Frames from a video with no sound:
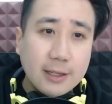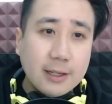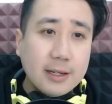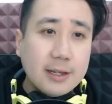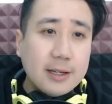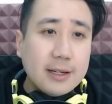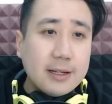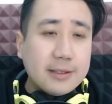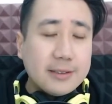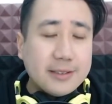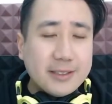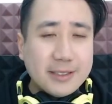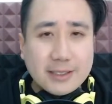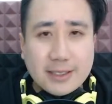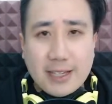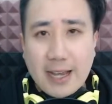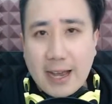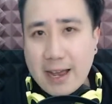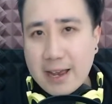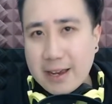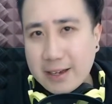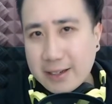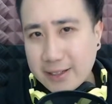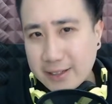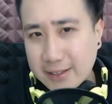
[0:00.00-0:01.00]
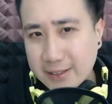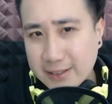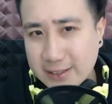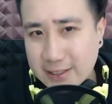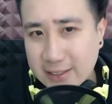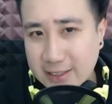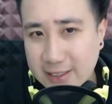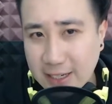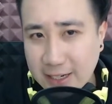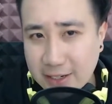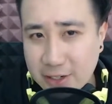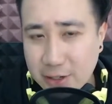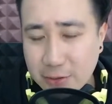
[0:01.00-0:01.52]
This guy, it's
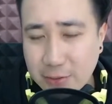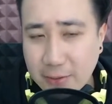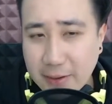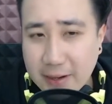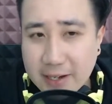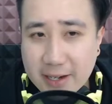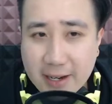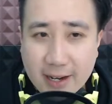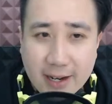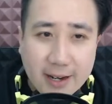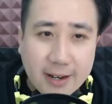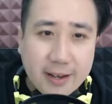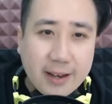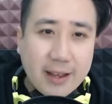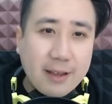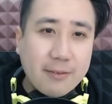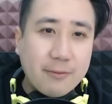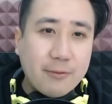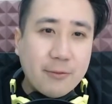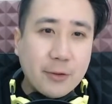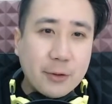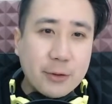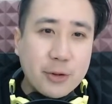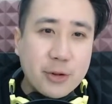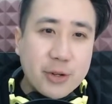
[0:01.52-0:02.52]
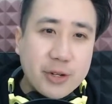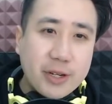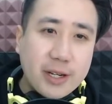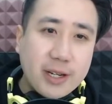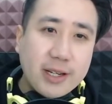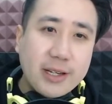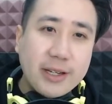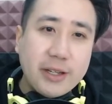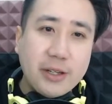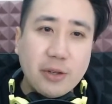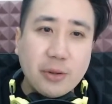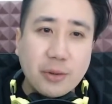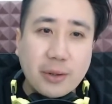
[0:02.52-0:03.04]
such a great card. Unfortunately,
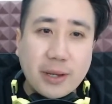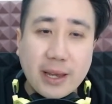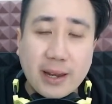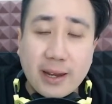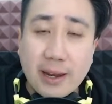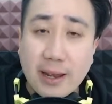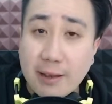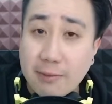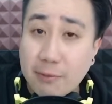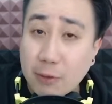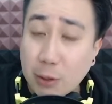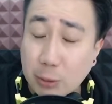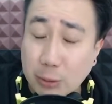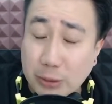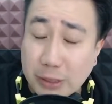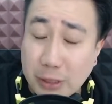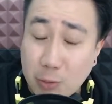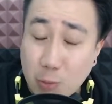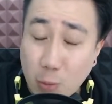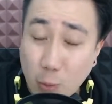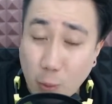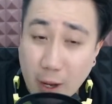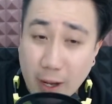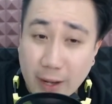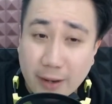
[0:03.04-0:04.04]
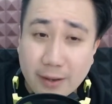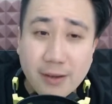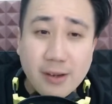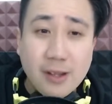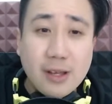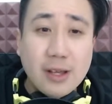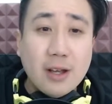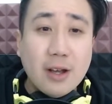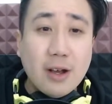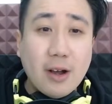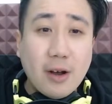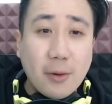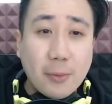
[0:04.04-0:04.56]
you can have only one
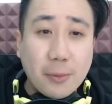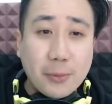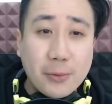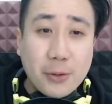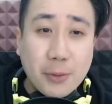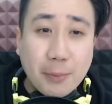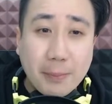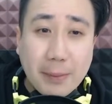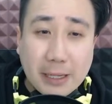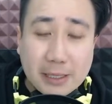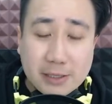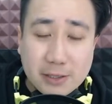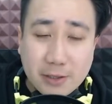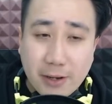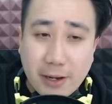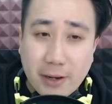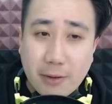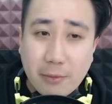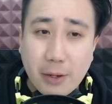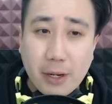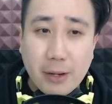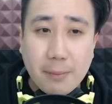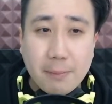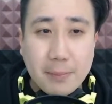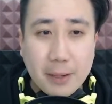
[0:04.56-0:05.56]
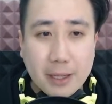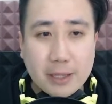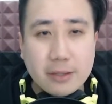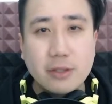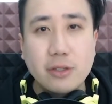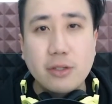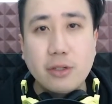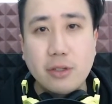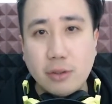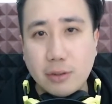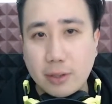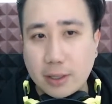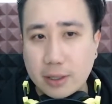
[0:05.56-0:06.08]
on your battle area, but
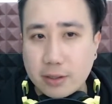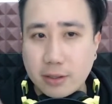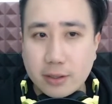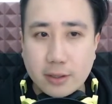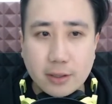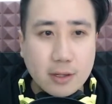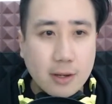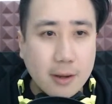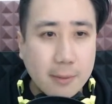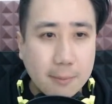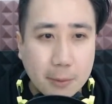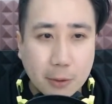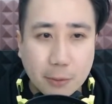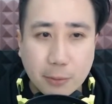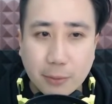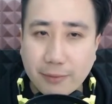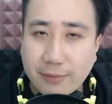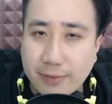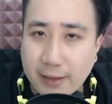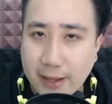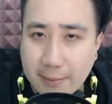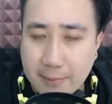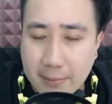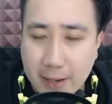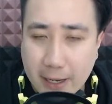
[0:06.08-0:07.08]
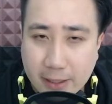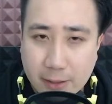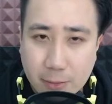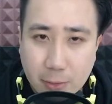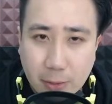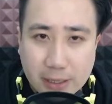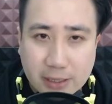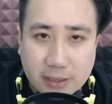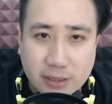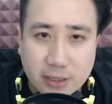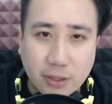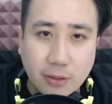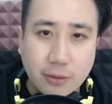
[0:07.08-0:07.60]
you are going to combo with them anyway,
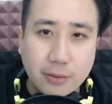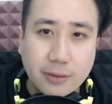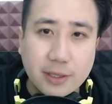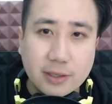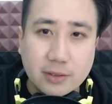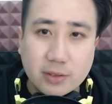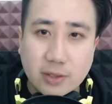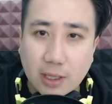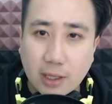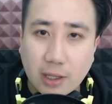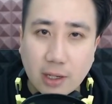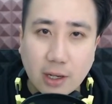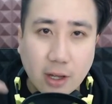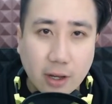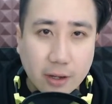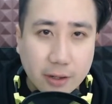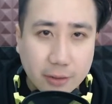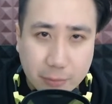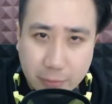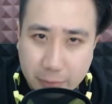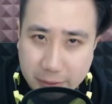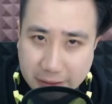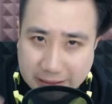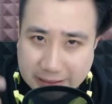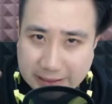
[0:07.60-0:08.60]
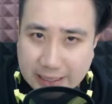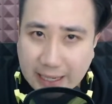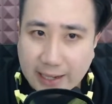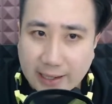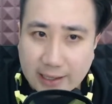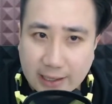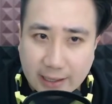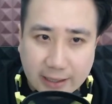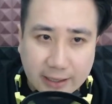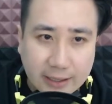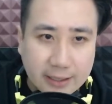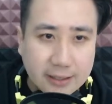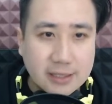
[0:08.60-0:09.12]
so there's a lot of
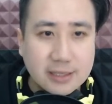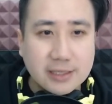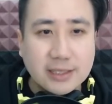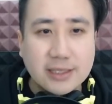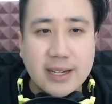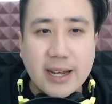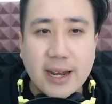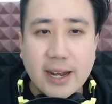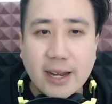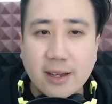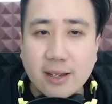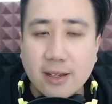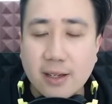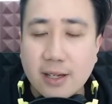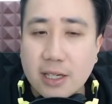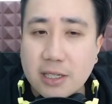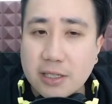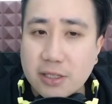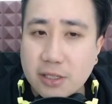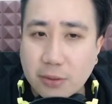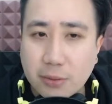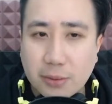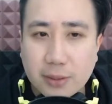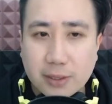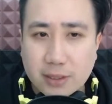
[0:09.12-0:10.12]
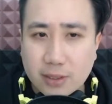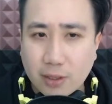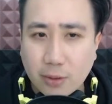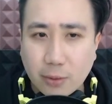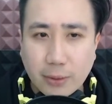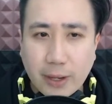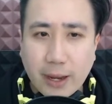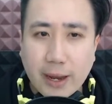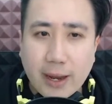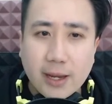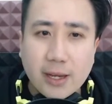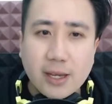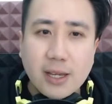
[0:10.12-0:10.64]
recycling in this deck, so it's
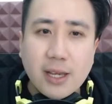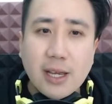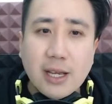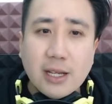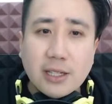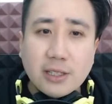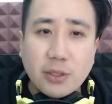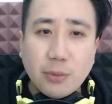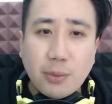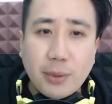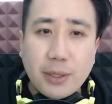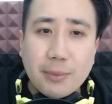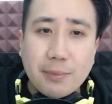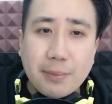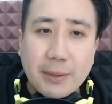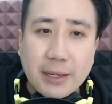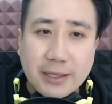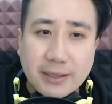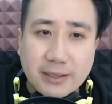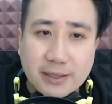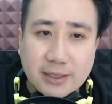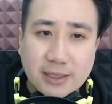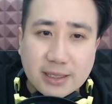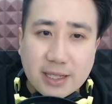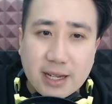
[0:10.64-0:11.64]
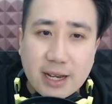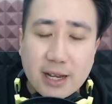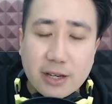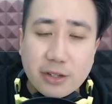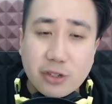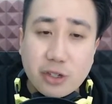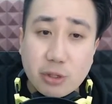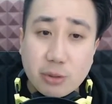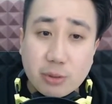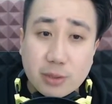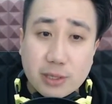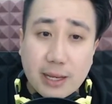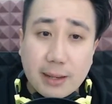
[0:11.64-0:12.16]
okay. So when you play this card,
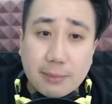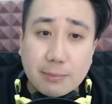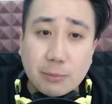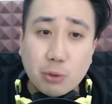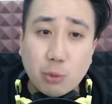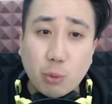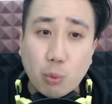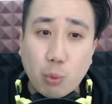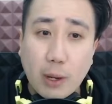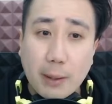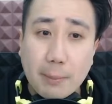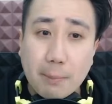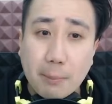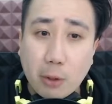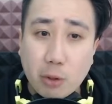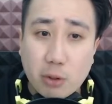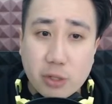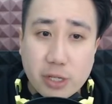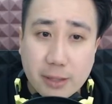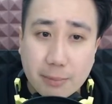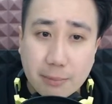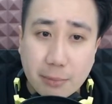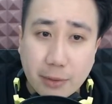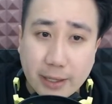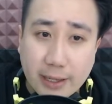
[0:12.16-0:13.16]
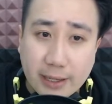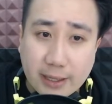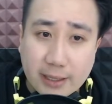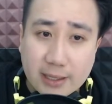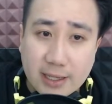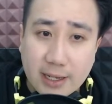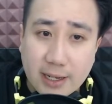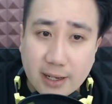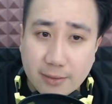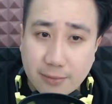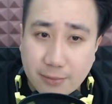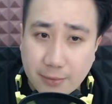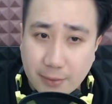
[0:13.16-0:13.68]
choose up to 1 Boujack Brigade
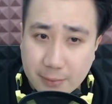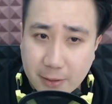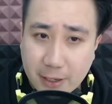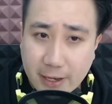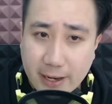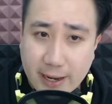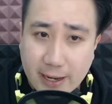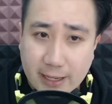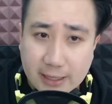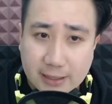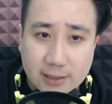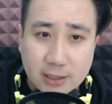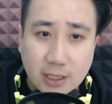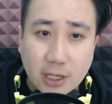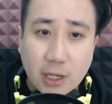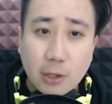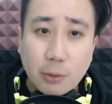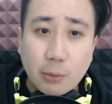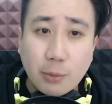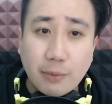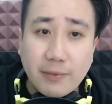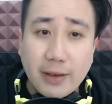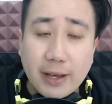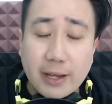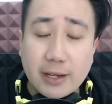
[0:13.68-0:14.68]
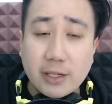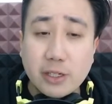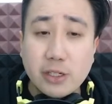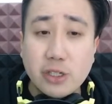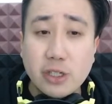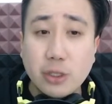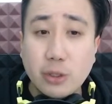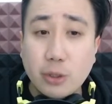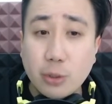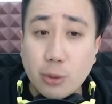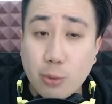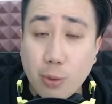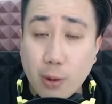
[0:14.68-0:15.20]
card from your hands with energy
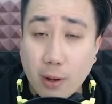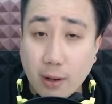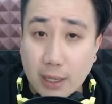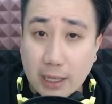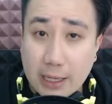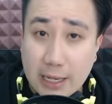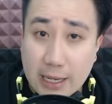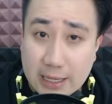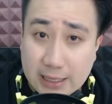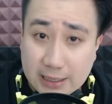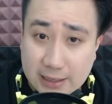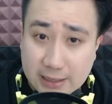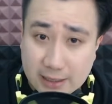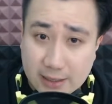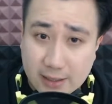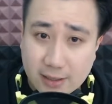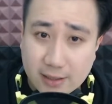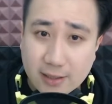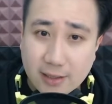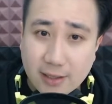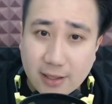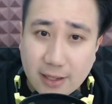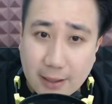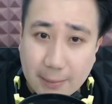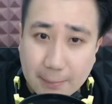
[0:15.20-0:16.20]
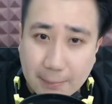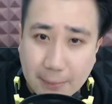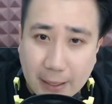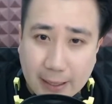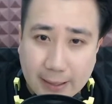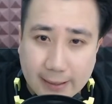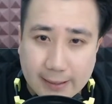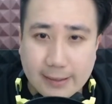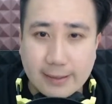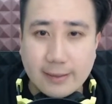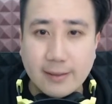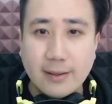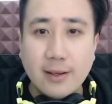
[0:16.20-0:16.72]
2 or less and play
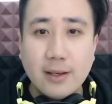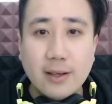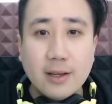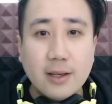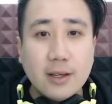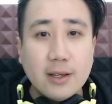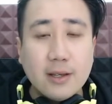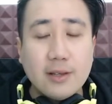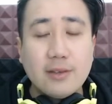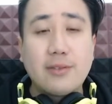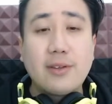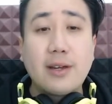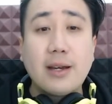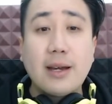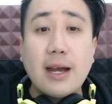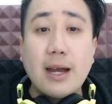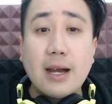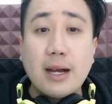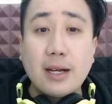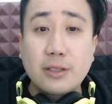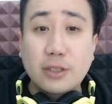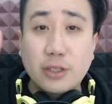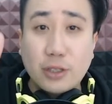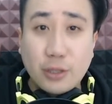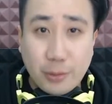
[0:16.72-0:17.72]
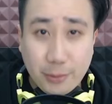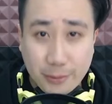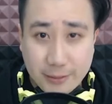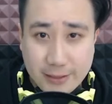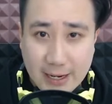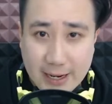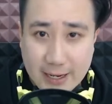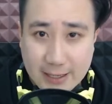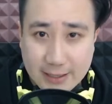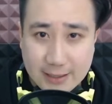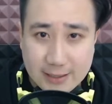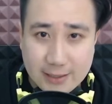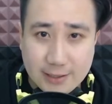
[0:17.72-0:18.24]
it. There are 2
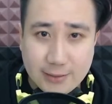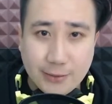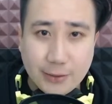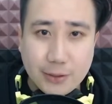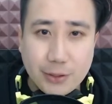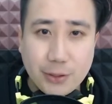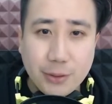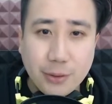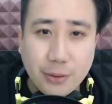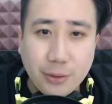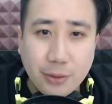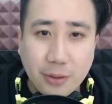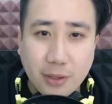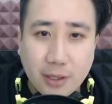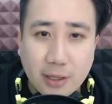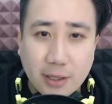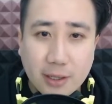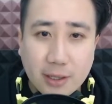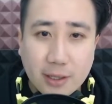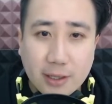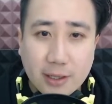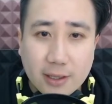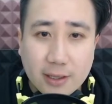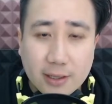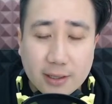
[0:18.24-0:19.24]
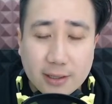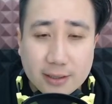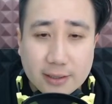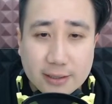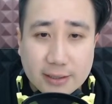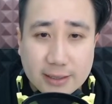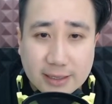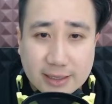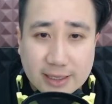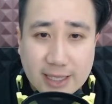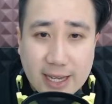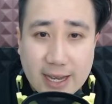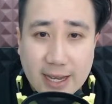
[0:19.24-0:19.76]
targets for you.
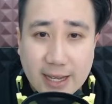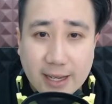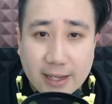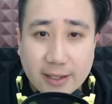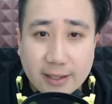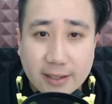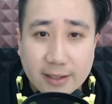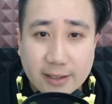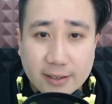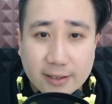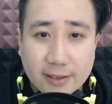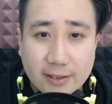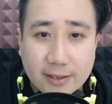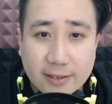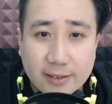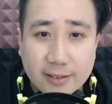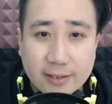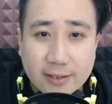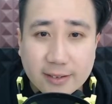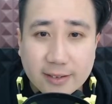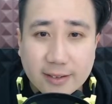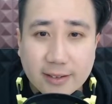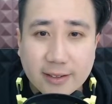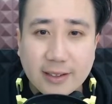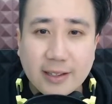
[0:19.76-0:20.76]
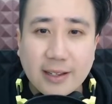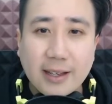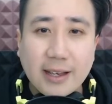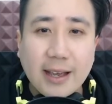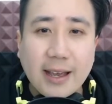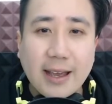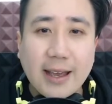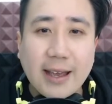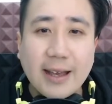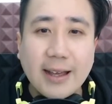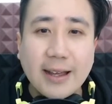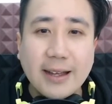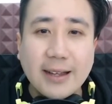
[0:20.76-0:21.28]
This guy
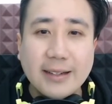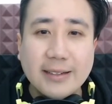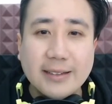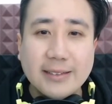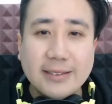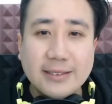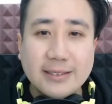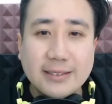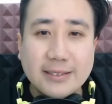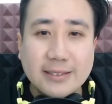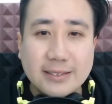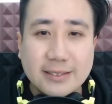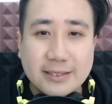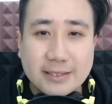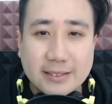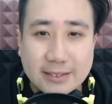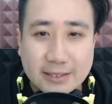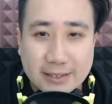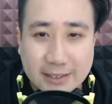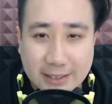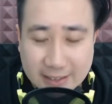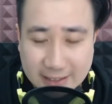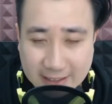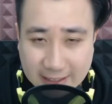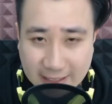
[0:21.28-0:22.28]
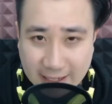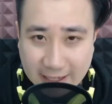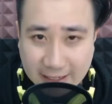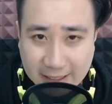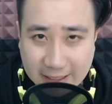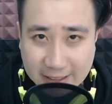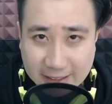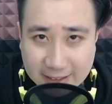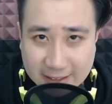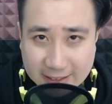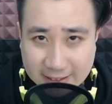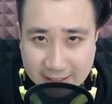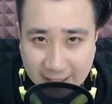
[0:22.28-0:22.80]
and this
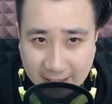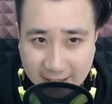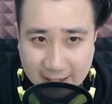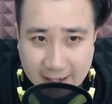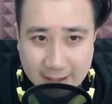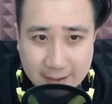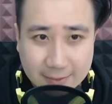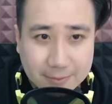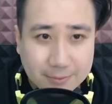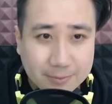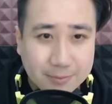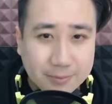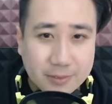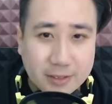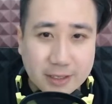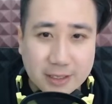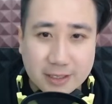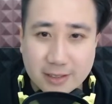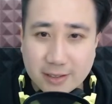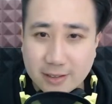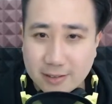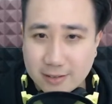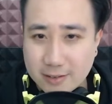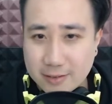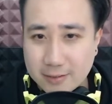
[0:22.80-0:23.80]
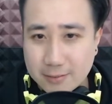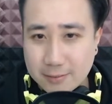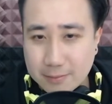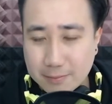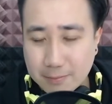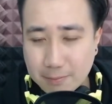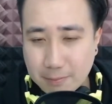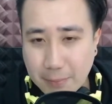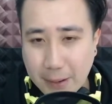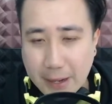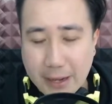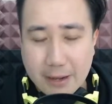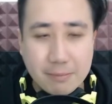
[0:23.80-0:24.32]
lady, Zanga, this
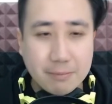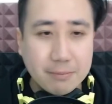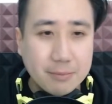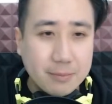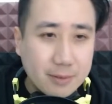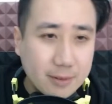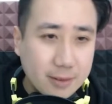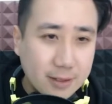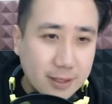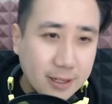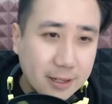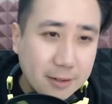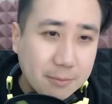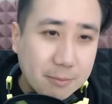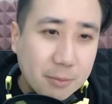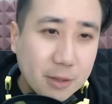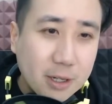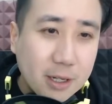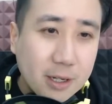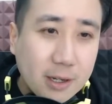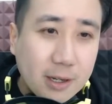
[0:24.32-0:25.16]
babe, yep.